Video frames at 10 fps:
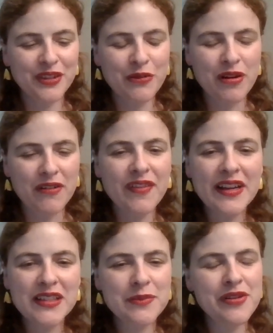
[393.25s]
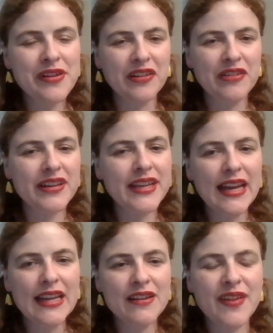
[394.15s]
who are flexible and
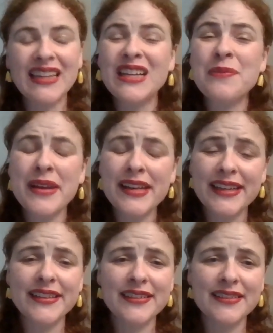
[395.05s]
creative and committed,